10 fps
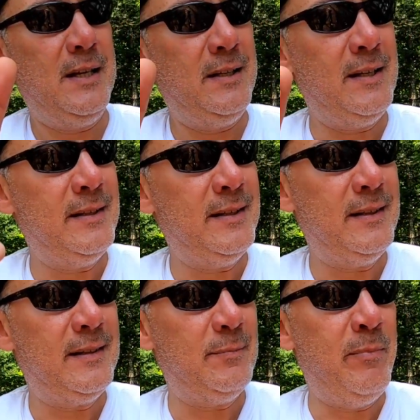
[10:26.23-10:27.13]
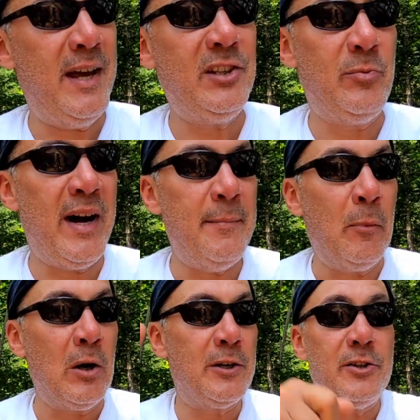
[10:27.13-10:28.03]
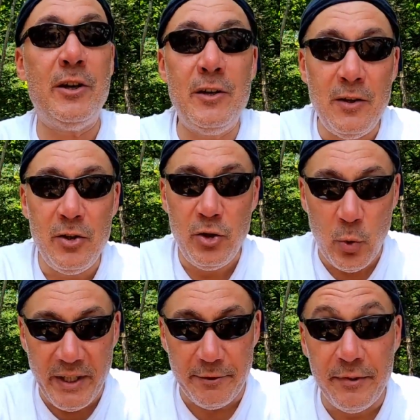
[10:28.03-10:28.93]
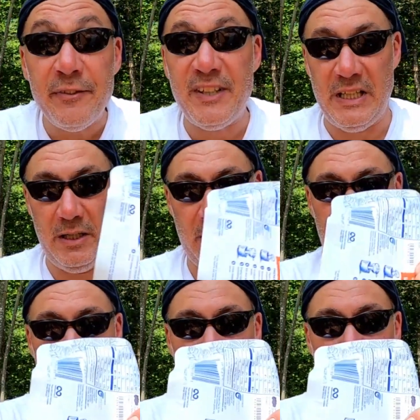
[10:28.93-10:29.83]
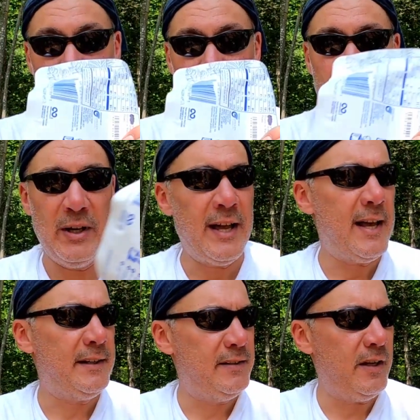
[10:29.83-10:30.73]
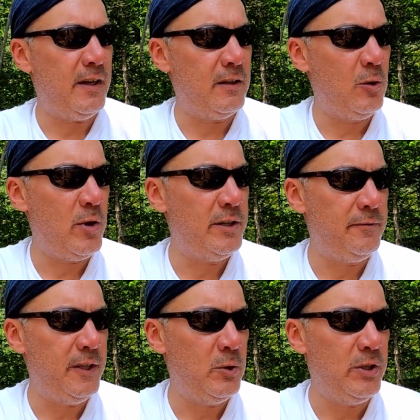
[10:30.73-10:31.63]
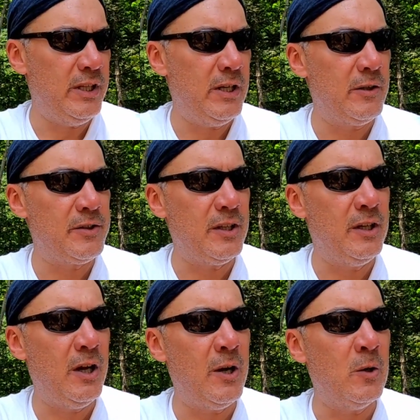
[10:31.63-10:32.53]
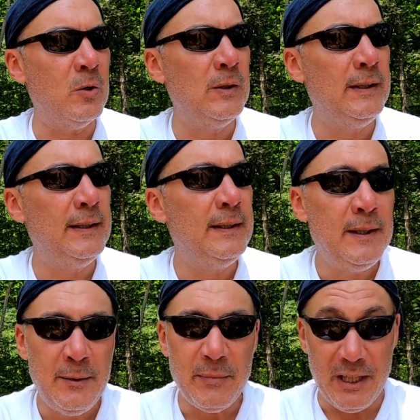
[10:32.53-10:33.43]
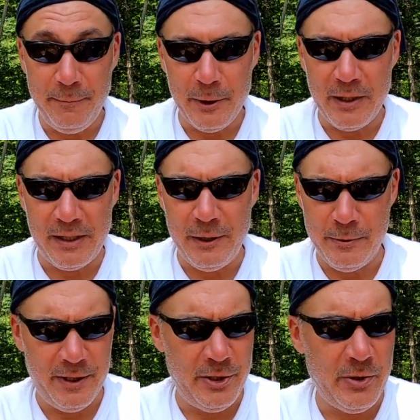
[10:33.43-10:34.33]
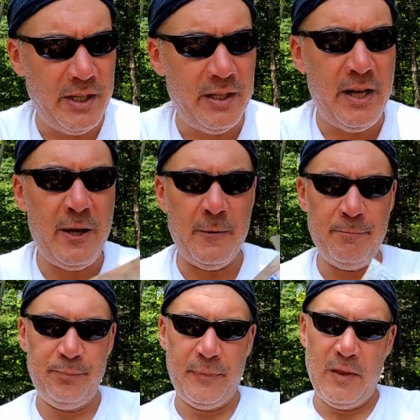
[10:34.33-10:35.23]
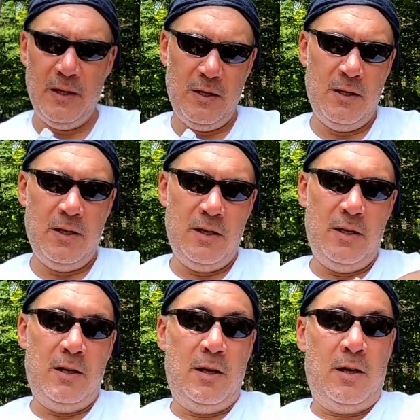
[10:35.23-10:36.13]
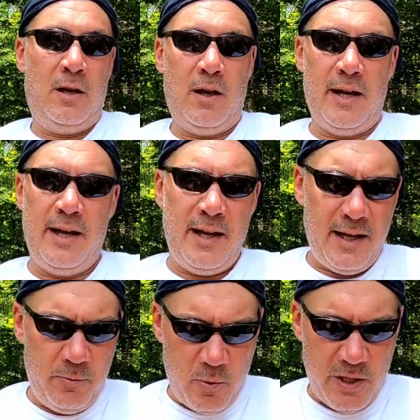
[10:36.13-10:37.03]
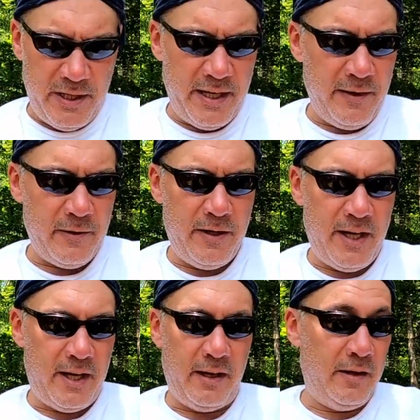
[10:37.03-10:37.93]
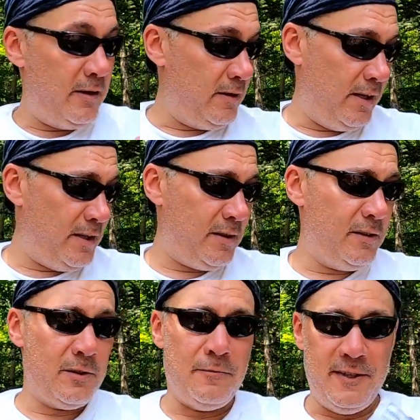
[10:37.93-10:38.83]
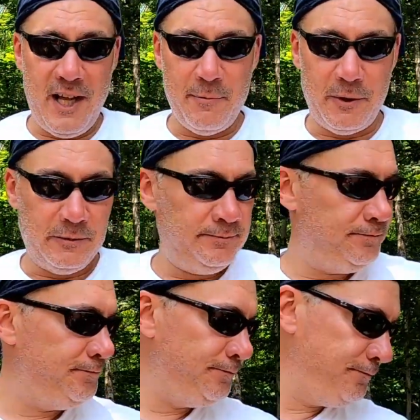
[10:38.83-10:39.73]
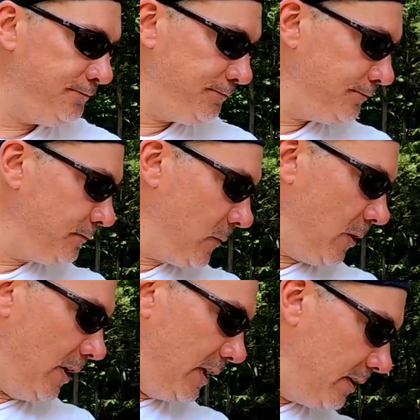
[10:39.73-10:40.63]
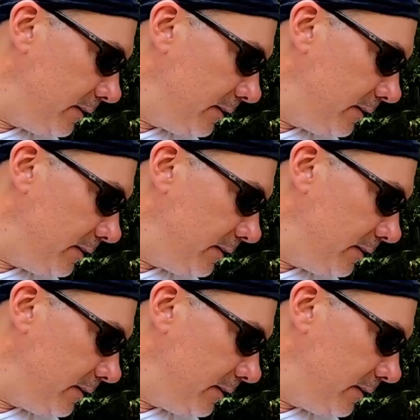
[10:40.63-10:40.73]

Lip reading: it says it's best by March 2050. So I got quite a few years to go, but I'm going to enjoy it now. I had one the other day. These things are phenomenal. Great.